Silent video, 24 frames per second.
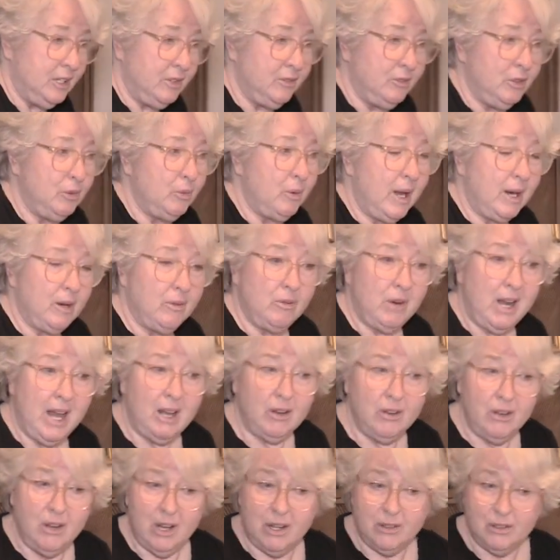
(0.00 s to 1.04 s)
if you want to
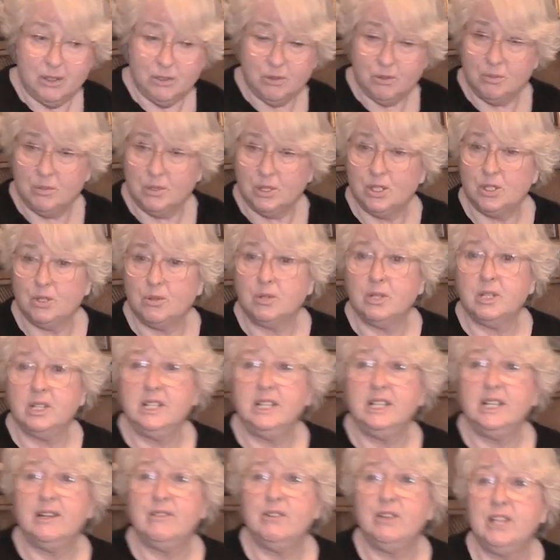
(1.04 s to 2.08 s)
know this room is so
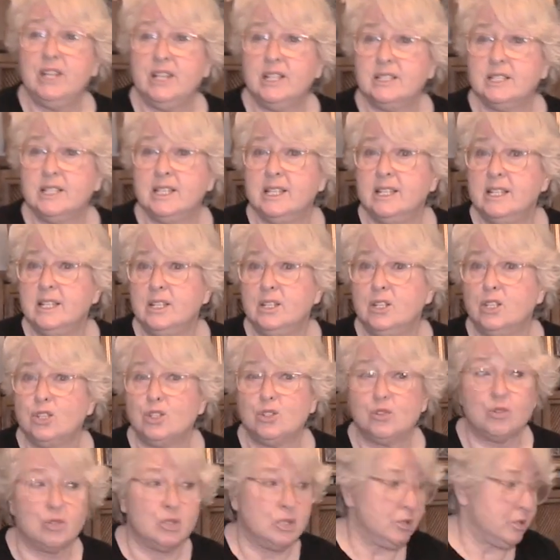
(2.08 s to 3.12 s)
clean, everything's hidden in the
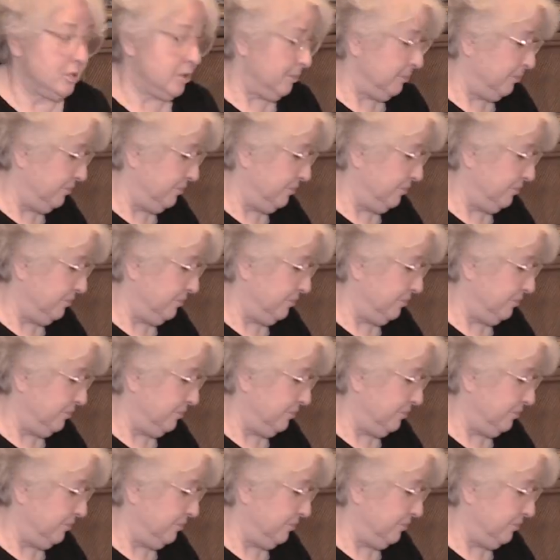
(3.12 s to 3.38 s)
drawers.